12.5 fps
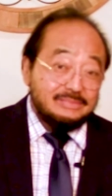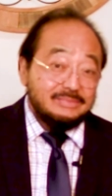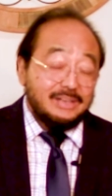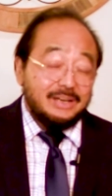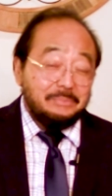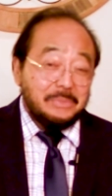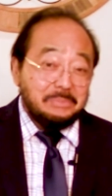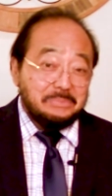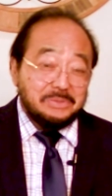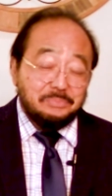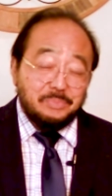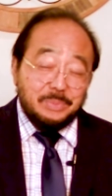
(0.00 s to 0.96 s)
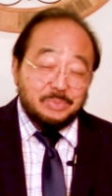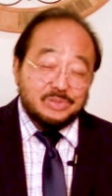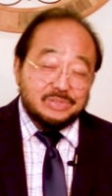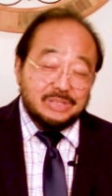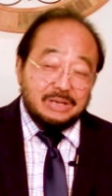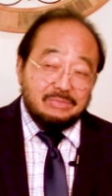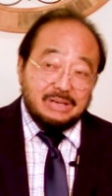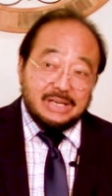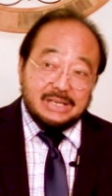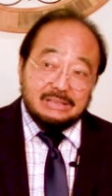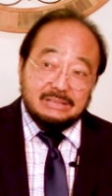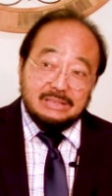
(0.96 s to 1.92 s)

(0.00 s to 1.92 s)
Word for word: I remember people say, well,